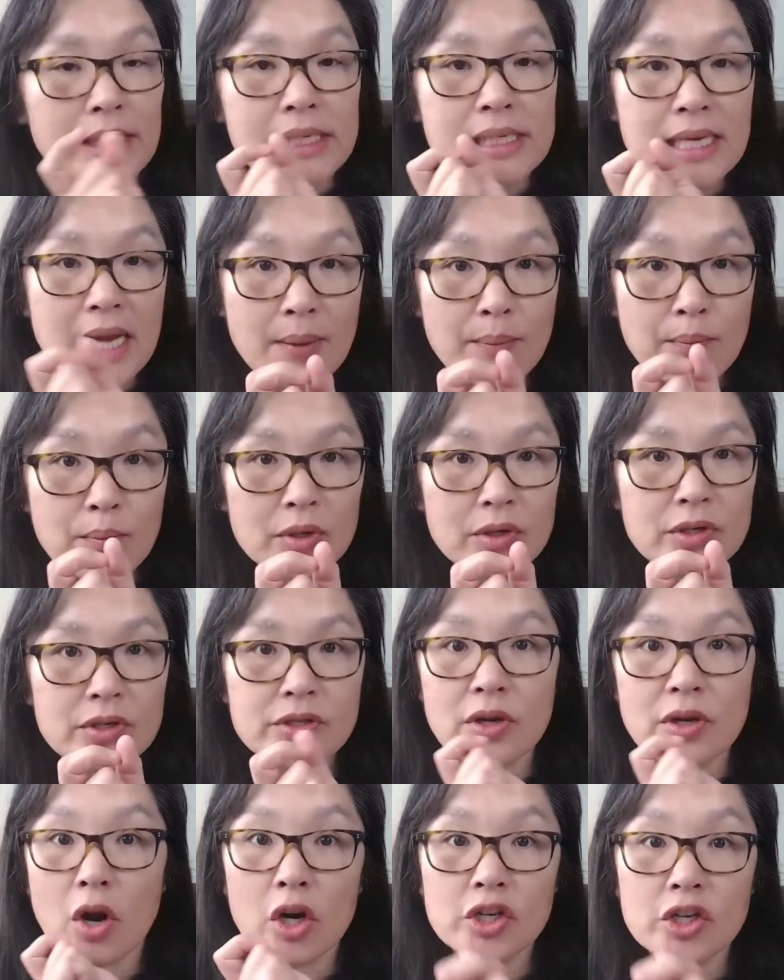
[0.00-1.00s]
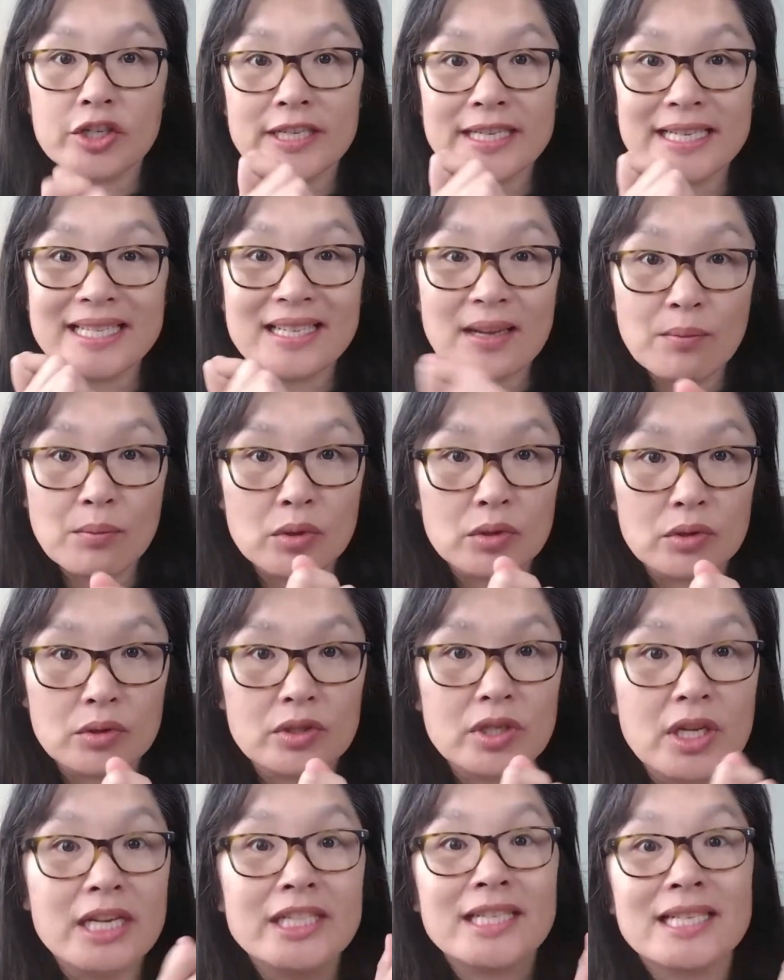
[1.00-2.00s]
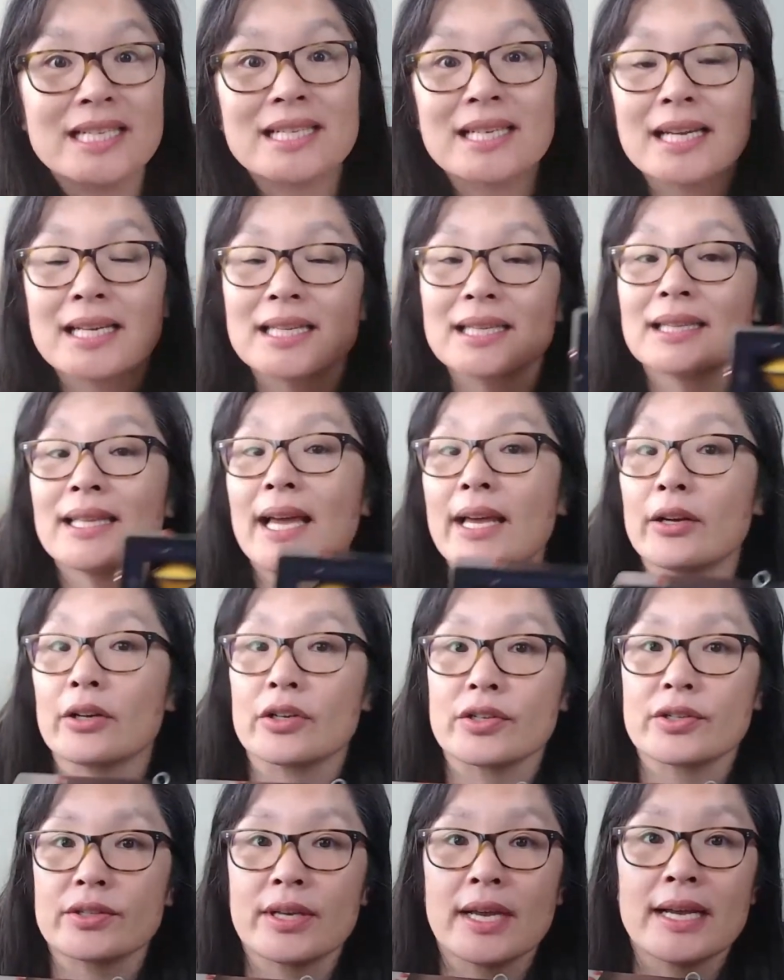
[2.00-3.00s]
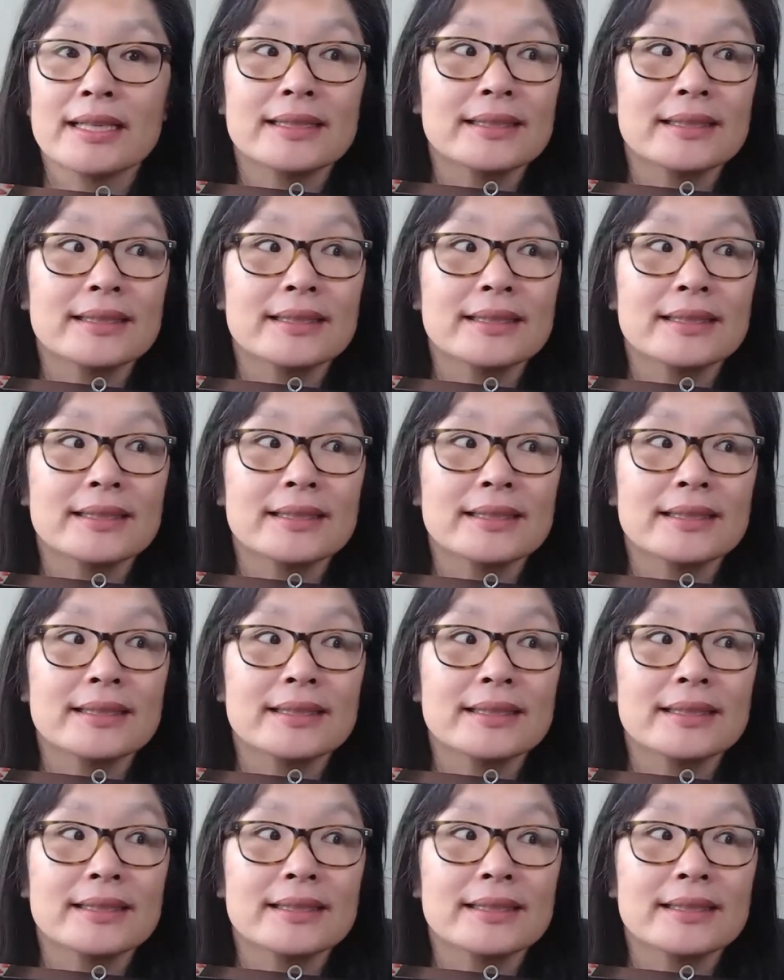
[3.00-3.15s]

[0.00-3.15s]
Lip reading: Numbers are just symbols, just like letters.